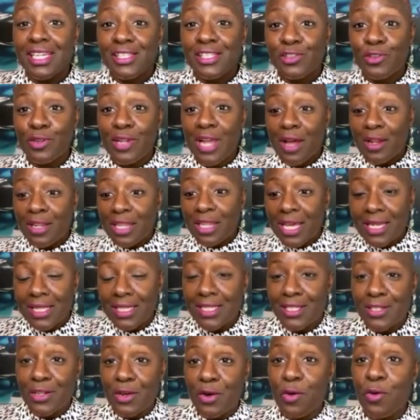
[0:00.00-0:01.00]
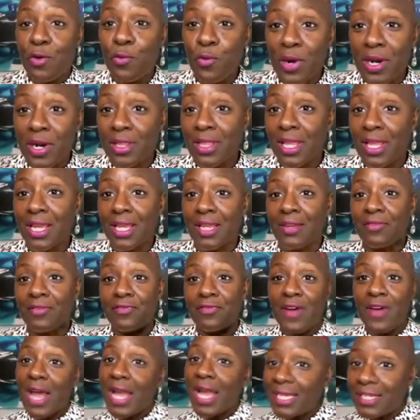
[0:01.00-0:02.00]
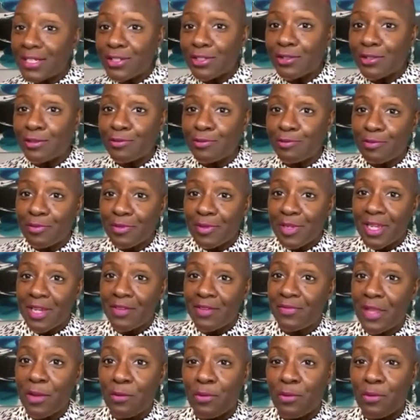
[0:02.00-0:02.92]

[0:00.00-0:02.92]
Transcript: So now let us know where they can find you if yeah.